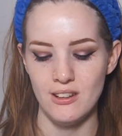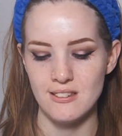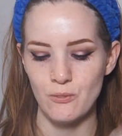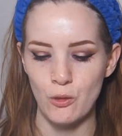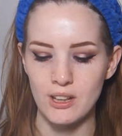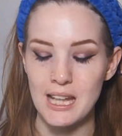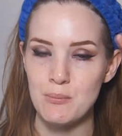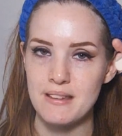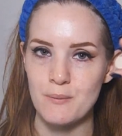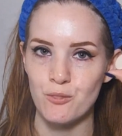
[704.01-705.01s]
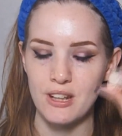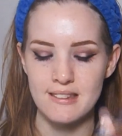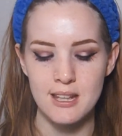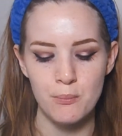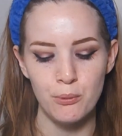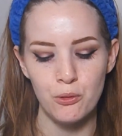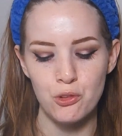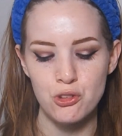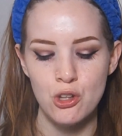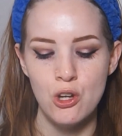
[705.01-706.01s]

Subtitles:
and Sephora gave me some free samples.